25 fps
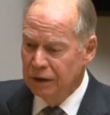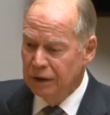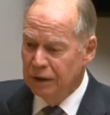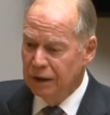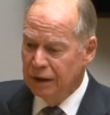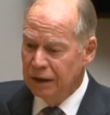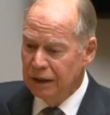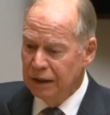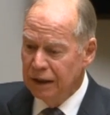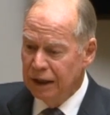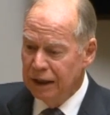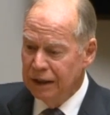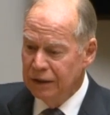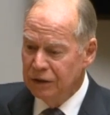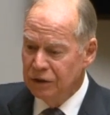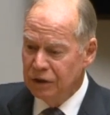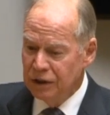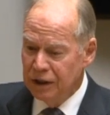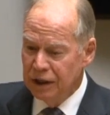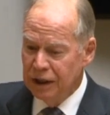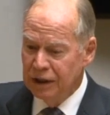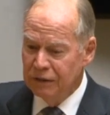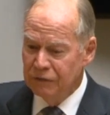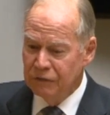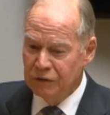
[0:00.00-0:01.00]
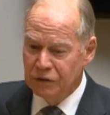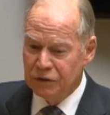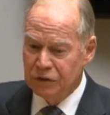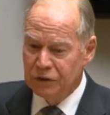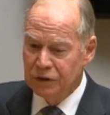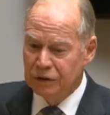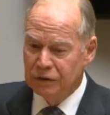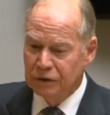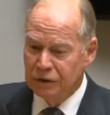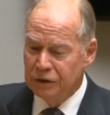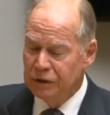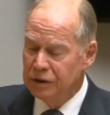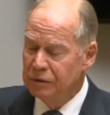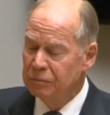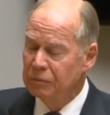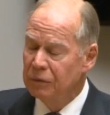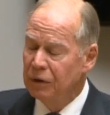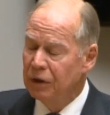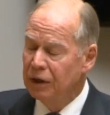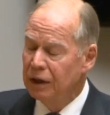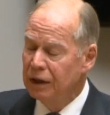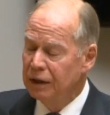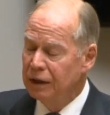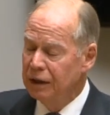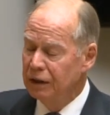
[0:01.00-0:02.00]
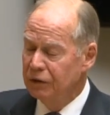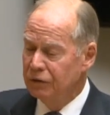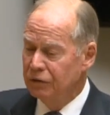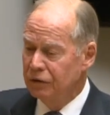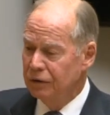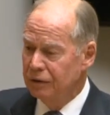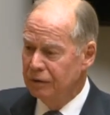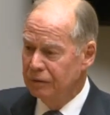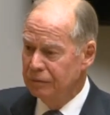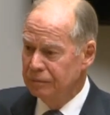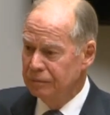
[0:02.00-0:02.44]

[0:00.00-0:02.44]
and aged care facilities in my electorate.